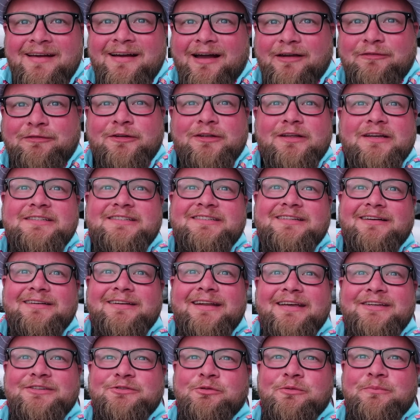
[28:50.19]
I feel like
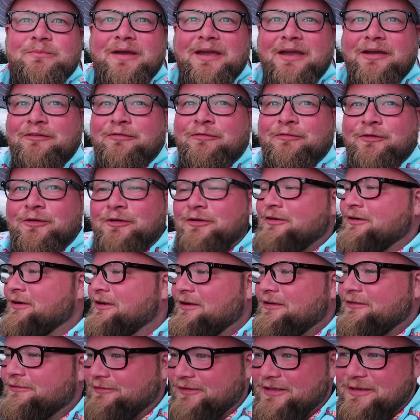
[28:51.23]
Sundays were made for
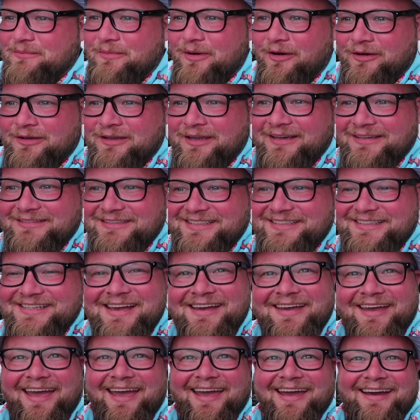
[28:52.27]
flea markets,
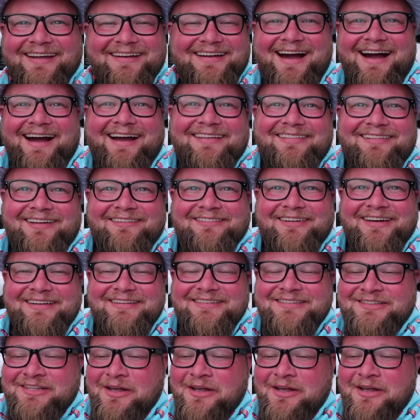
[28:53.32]
and I love it.